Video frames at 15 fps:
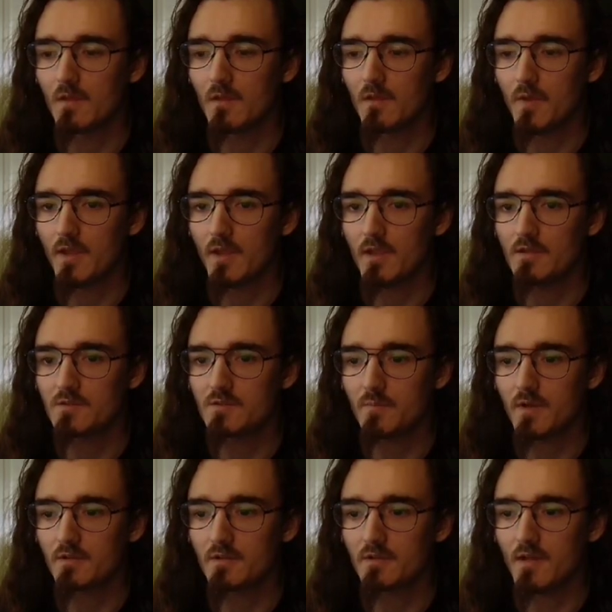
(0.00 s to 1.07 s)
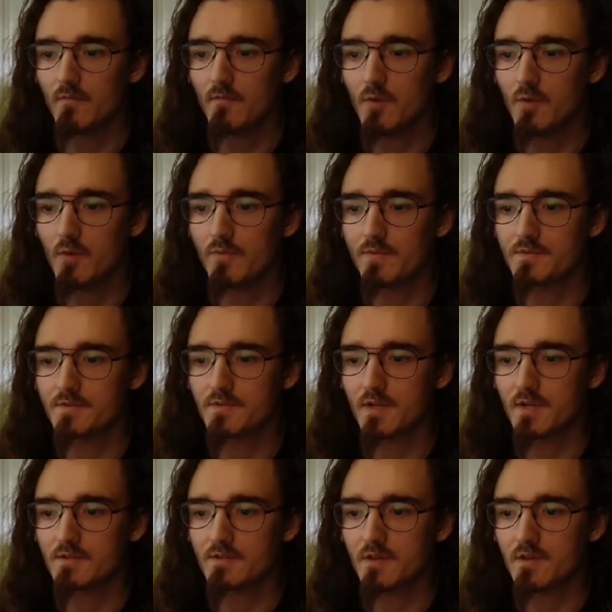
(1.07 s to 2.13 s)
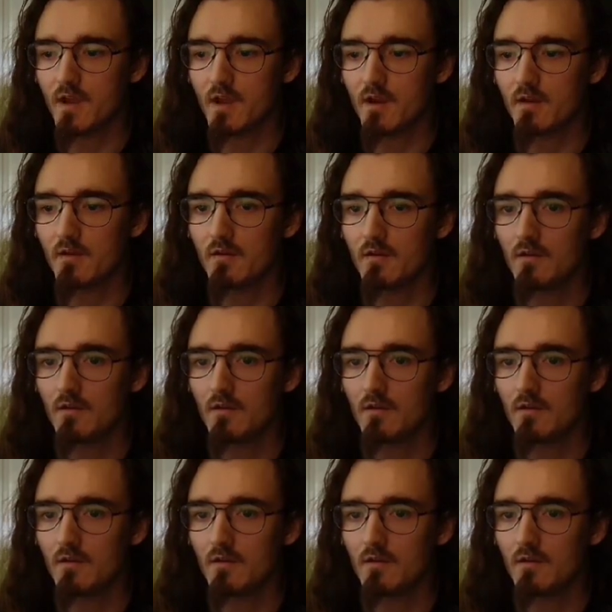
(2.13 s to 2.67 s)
Pyke is about to level up with his next attack,